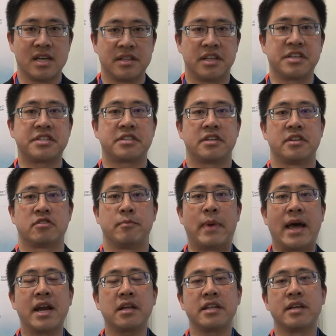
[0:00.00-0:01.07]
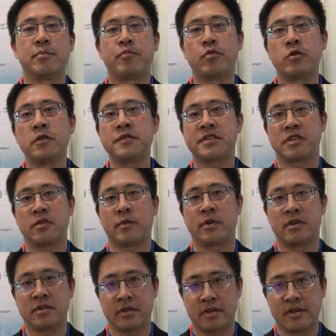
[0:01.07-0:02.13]
This dramatically improves
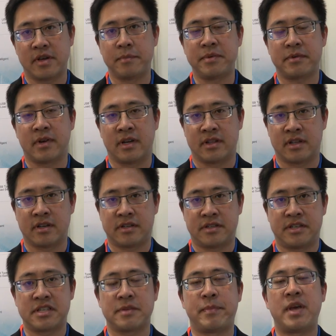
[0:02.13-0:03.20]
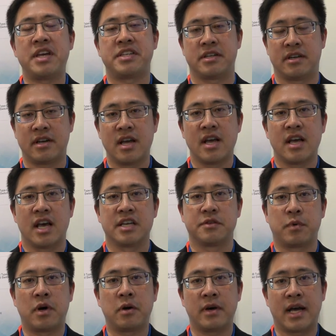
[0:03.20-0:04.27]
thermal uh, the dissipation as
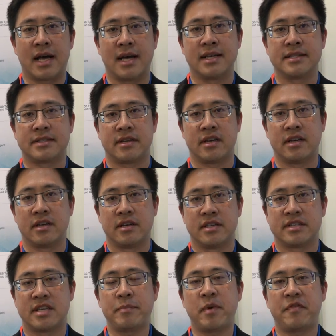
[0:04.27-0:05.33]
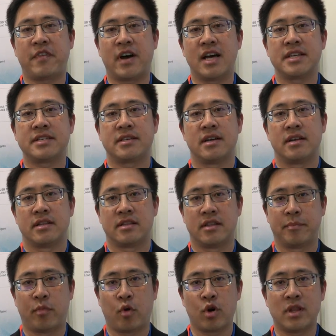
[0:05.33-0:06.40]
well as simplifies the
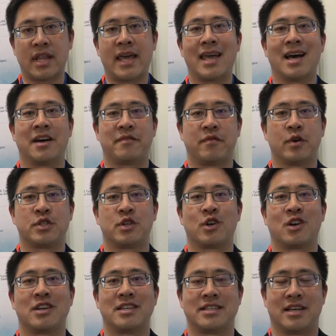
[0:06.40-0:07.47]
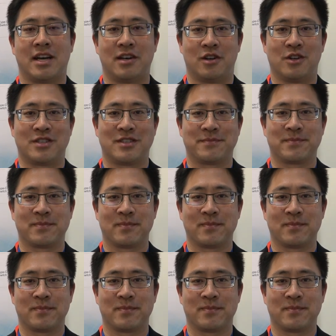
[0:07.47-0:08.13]
board layout for circuit designers.